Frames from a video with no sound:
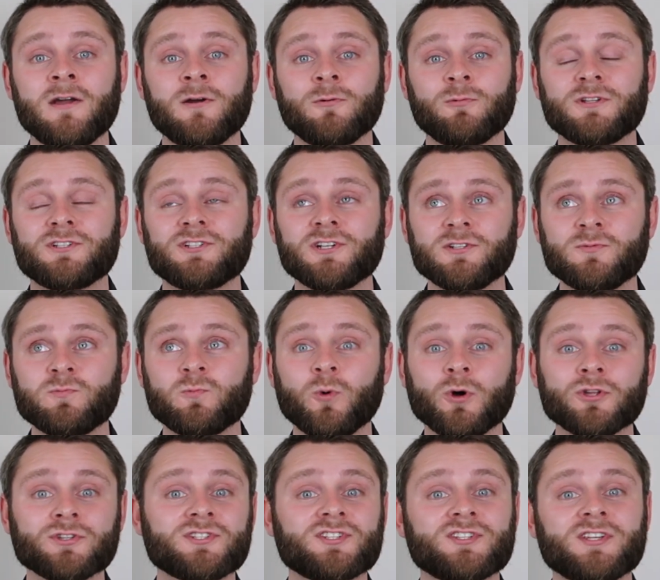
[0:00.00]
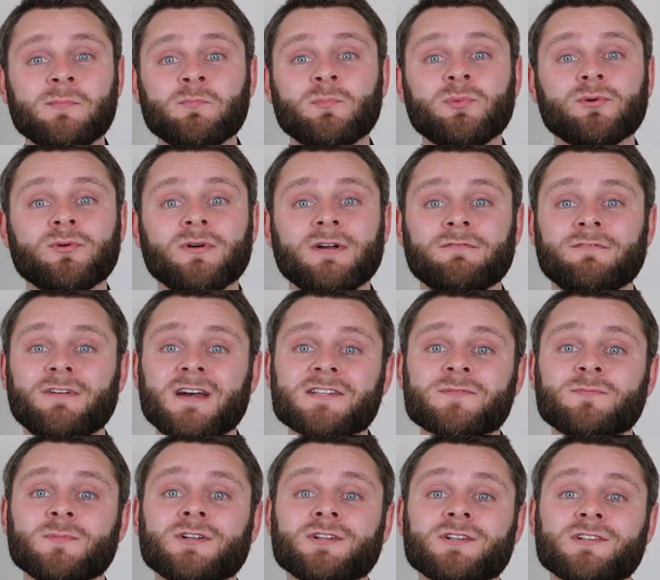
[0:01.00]
with just one simple
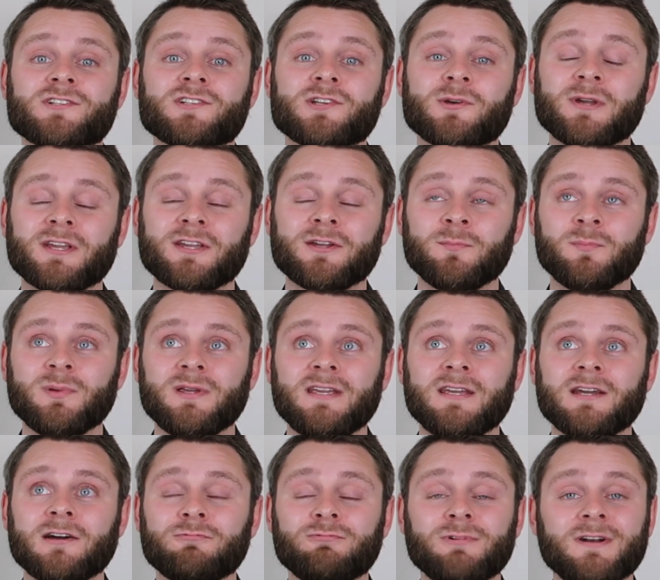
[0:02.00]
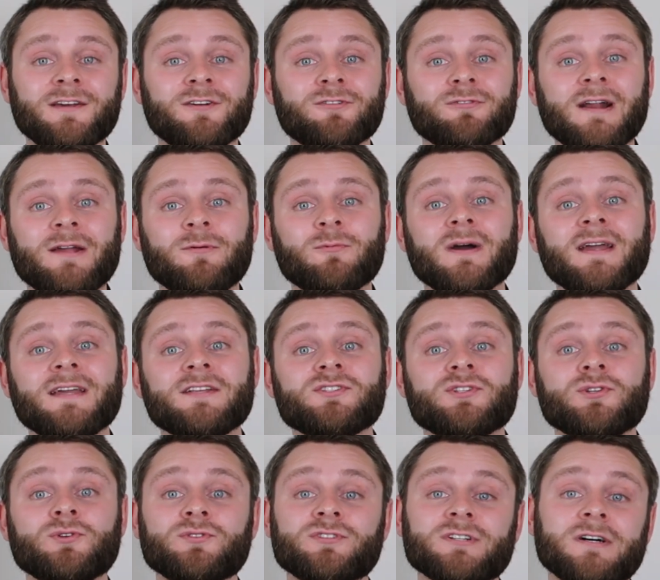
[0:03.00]
investment, so it can be a really great way
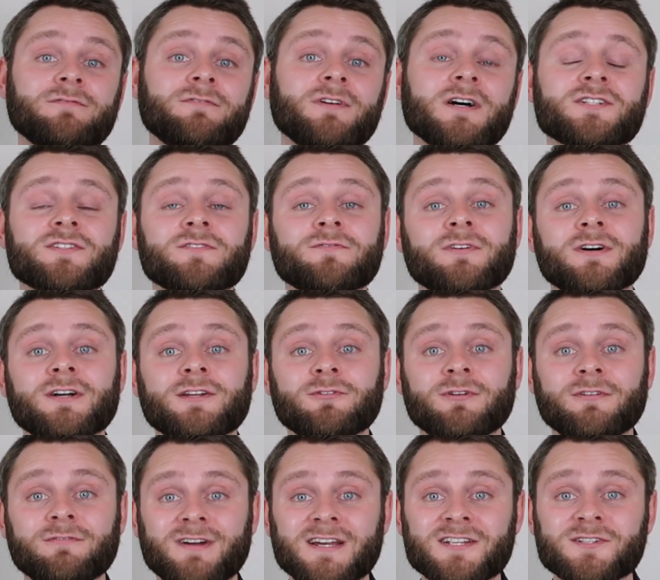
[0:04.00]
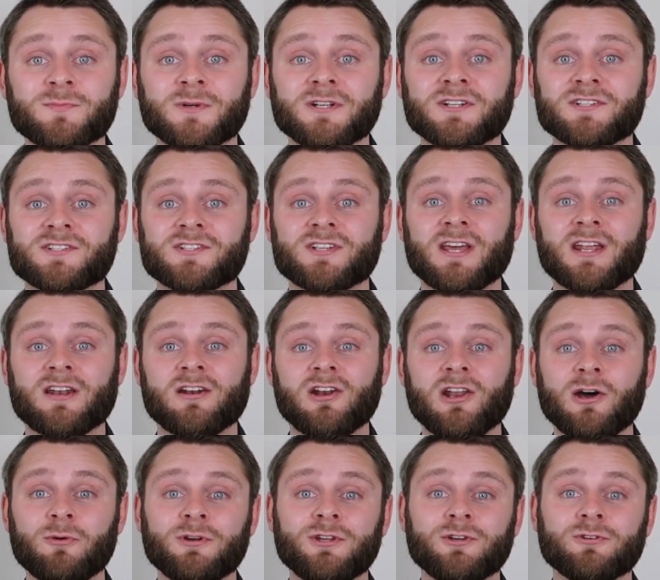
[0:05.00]
to diversify your investments and
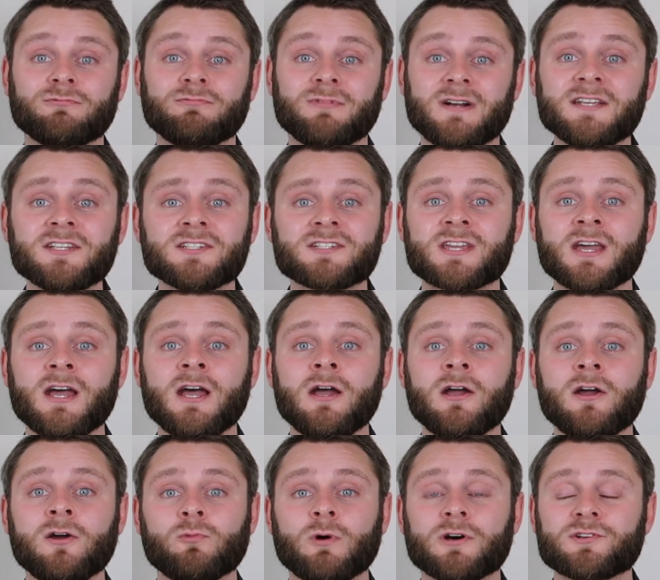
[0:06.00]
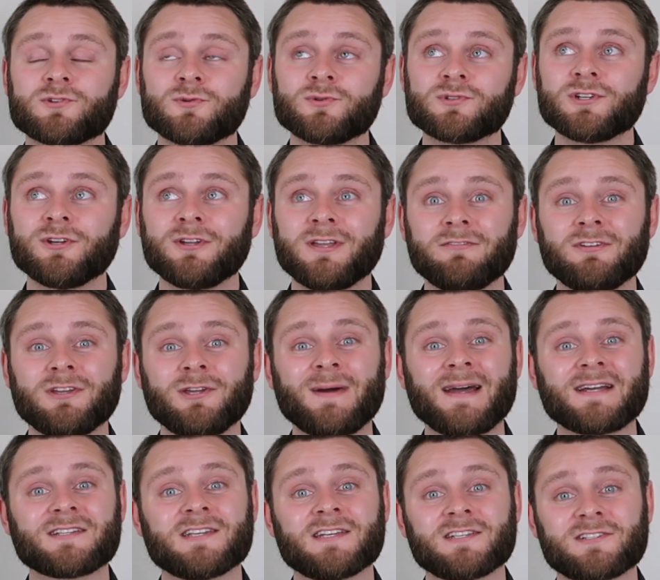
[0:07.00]
lower your risk, whilst also giving you
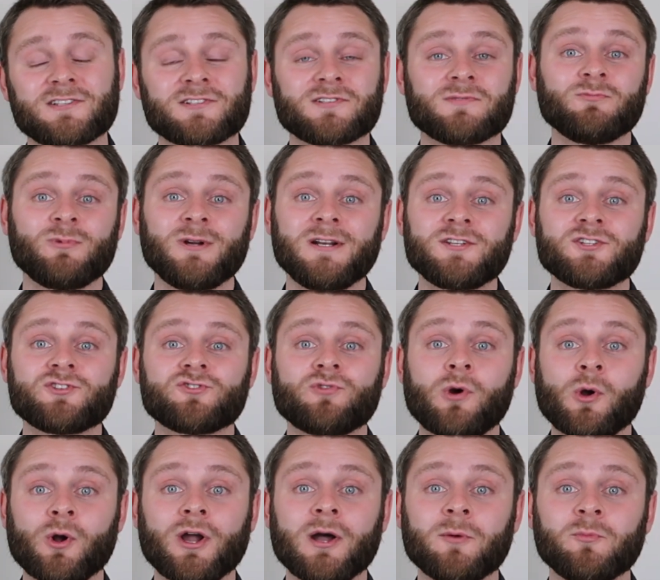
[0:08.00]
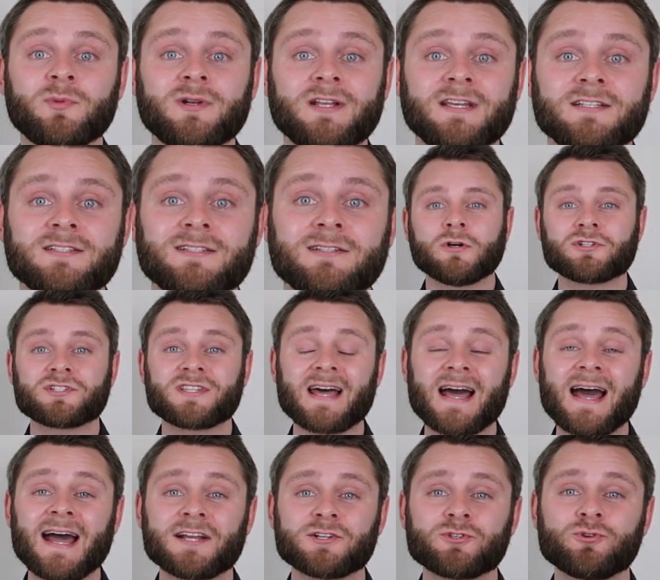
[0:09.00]
access to some really strong companies. Whilst
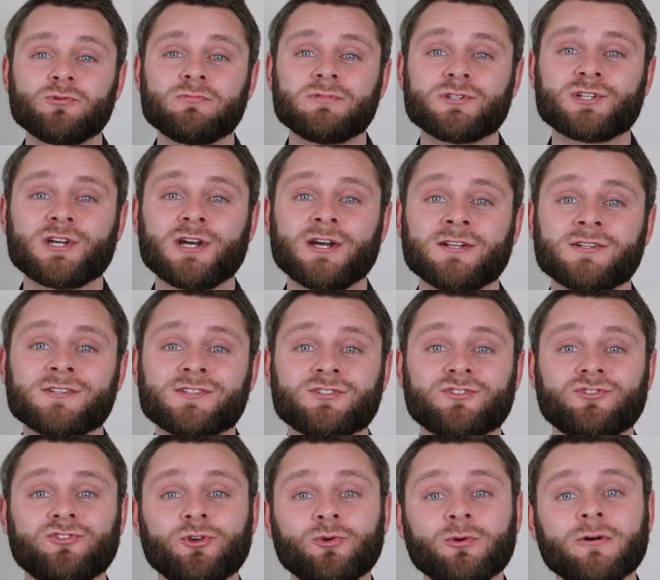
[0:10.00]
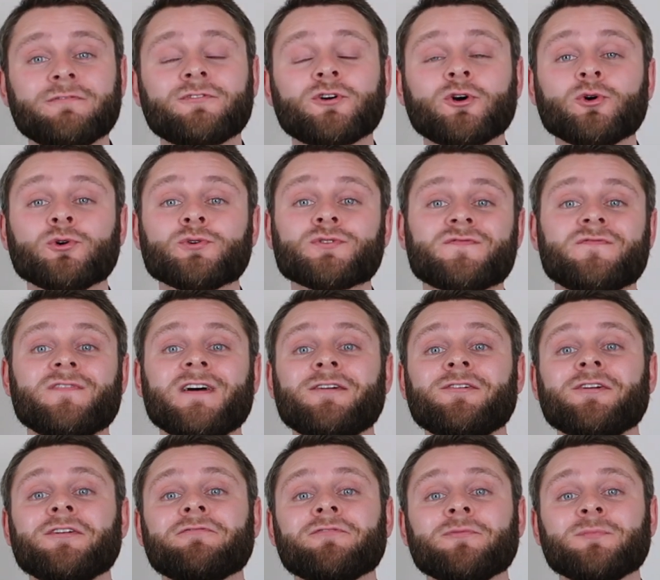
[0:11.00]
the actual returns do of course
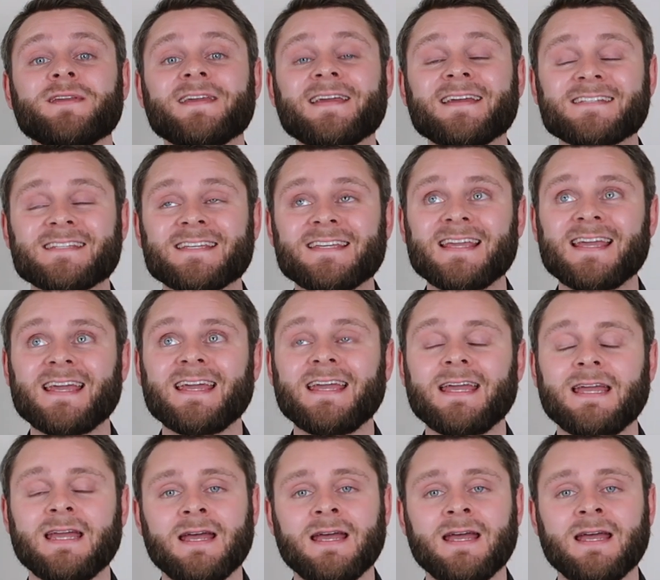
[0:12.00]
vary from year to year,